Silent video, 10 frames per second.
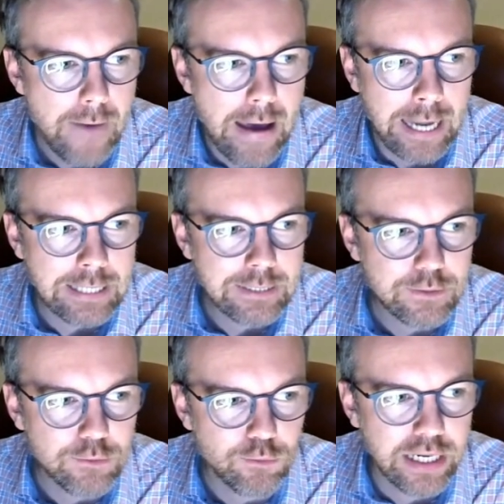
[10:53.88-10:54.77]
And
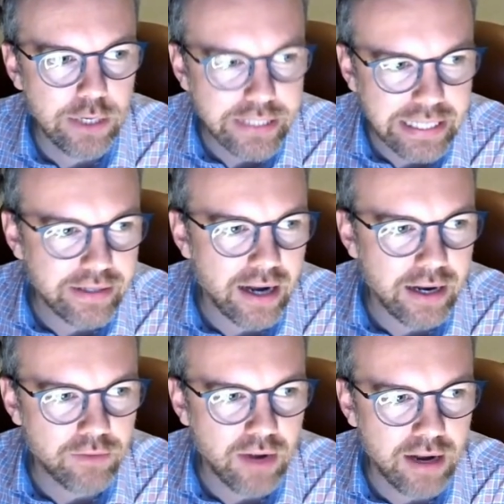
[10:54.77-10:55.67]
we looked at that
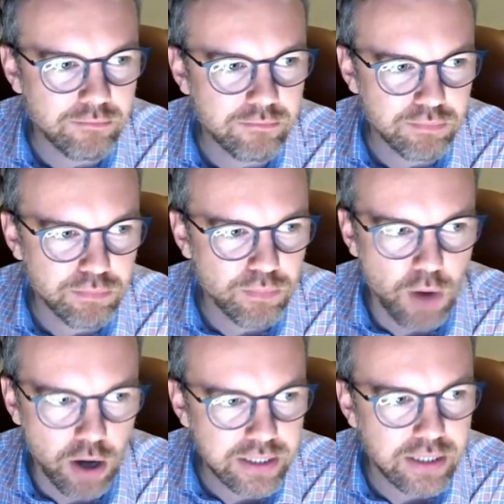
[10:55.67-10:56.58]
and, and
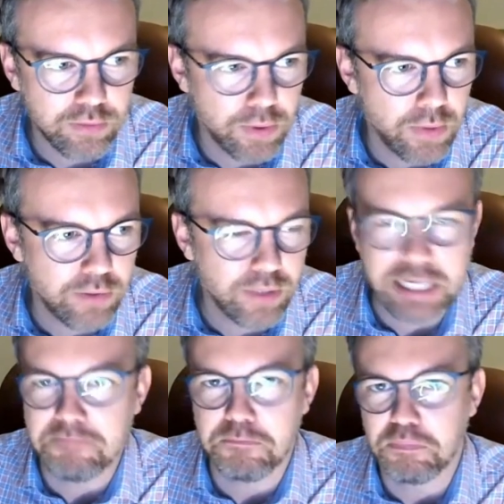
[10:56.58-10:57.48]
honestly, we were
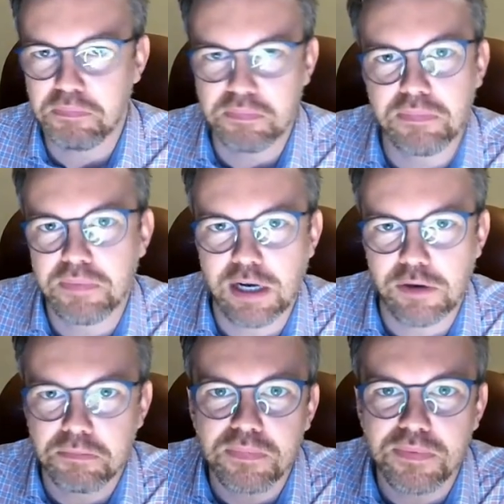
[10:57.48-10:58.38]
really, you
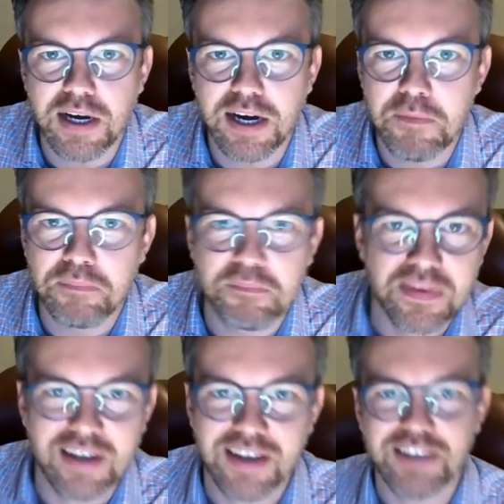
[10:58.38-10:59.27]
know, um,
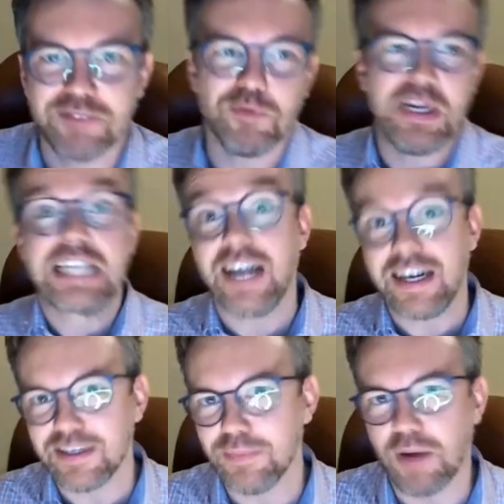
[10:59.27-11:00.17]
really
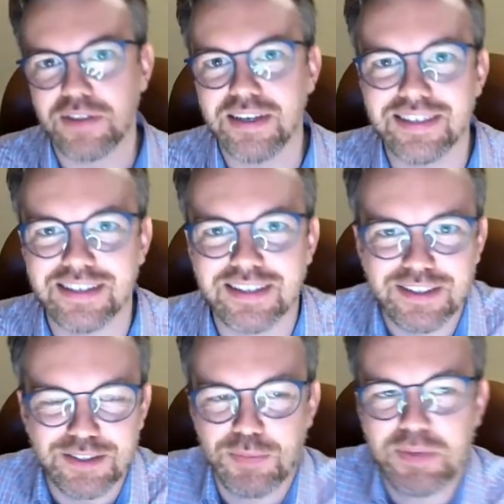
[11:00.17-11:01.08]
excited about this. It's to me,